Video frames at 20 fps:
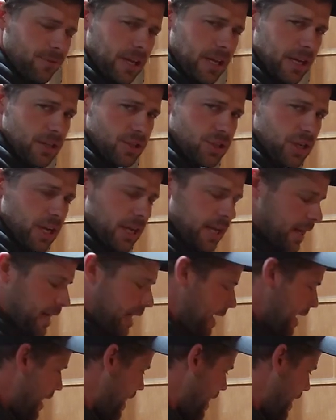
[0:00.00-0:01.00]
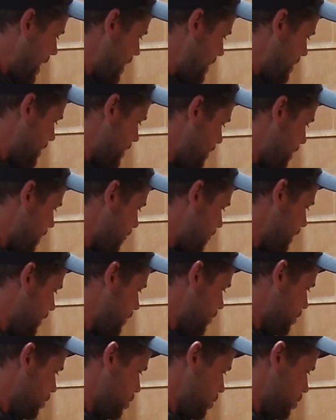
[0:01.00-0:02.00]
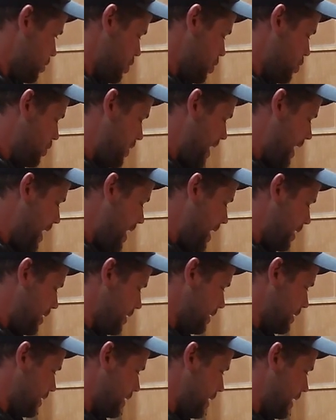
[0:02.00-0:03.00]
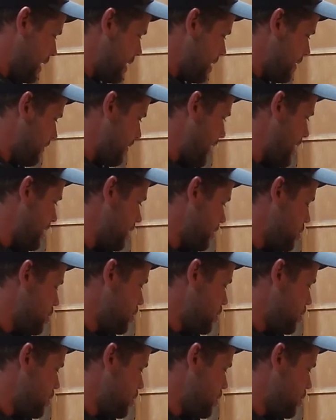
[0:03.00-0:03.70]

fish and you can't get that